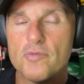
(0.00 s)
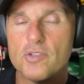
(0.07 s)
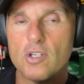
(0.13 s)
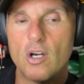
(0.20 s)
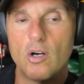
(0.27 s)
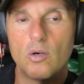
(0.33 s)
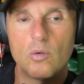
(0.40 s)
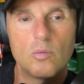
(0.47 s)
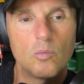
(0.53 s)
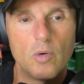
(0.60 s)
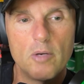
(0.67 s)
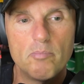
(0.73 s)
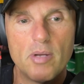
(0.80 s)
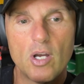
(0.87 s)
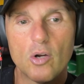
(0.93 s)
So
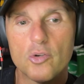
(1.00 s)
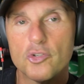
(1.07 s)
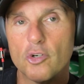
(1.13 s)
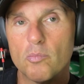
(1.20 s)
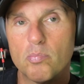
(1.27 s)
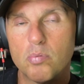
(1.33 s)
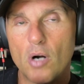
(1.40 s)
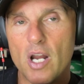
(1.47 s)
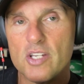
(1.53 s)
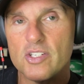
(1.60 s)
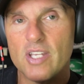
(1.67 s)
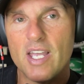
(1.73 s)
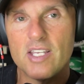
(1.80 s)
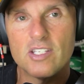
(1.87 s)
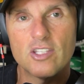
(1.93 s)
when bills are
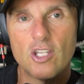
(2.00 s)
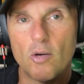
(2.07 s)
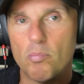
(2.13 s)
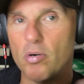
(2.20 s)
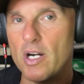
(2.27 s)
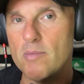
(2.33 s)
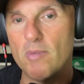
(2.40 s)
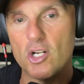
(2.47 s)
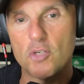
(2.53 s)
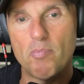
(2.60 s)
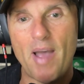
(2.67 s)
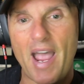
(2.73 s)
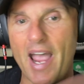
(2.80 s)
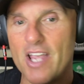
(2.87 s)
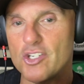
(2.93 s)
processed, they're pretty much
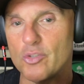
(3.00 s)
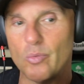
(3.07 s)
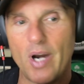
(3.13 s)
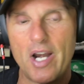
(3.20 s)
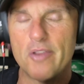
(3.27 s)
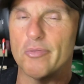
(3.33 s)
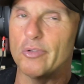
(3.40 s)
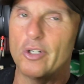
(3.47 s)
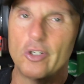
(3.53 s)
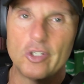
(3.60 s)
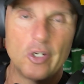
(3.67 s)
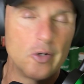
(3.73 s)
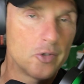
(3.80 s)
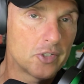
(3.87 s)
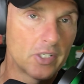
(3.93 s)
passed right through.
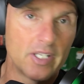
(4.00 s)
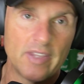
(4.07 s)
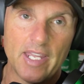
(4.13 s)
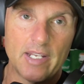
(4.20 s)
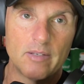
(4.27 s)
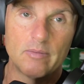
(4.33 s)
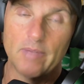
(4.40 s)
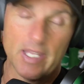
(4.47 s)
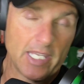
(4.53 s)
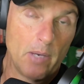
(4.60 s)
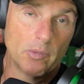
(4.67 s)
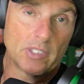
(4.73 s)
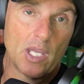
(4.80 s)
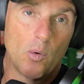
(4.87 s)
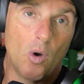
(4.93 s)
Usually they get
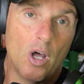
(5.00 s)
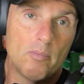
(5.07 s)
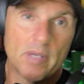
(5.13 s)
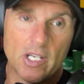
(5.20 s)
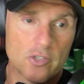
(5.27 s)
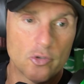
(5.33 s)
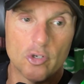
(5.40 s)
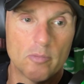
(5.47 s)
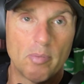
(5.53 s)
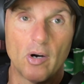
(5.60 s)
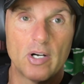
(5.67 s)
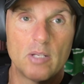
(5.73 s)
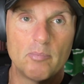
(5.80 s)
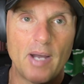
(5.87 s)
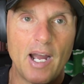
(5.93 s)
what they want because they're the
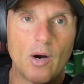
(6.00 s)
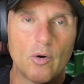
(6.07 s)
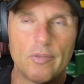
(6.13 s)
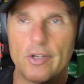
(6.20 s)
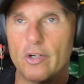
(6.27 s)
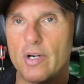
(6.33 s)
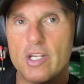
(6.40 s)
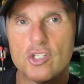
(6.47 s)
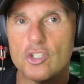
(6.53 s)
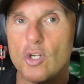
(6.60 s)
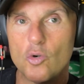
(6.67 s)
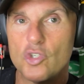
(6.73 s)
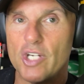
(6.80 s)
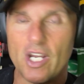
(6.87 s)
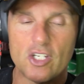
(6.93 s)
party in power. There is no
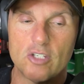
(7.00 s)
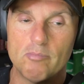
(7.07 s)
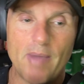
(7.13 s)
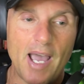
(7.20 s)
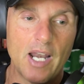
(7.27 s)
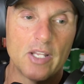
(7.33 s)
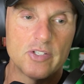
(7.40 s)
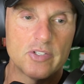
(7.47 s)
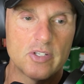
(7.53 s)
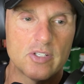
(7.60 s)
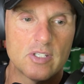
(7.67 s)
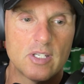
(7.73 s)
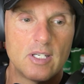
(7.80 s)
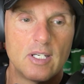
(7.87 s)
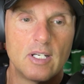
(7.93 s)
checks and balances.
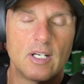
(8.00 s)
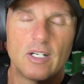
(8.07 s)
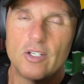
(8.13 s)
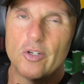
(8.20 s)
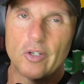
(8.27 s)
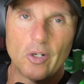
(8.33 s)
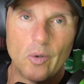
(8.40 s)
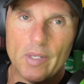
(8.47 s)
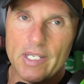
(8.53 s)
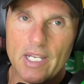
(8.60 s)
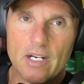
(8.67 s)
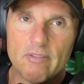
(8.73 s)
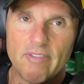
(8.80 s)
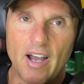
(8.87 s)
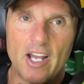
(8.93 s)
You can only get
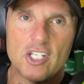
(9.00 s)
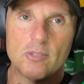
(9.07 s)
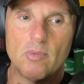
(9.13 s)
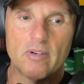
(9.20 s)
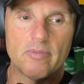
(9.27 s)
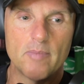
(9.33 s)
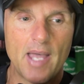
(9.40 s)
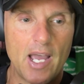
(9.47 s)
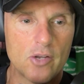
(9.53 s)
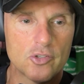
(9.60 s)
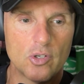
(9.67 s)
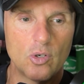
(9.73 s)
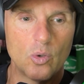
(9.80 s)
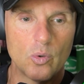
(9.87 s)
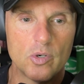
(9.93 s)
advisement from the House
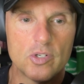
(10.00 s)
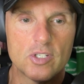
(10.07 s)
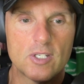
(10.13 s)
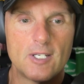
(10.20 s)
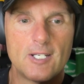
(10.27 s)
of Lords.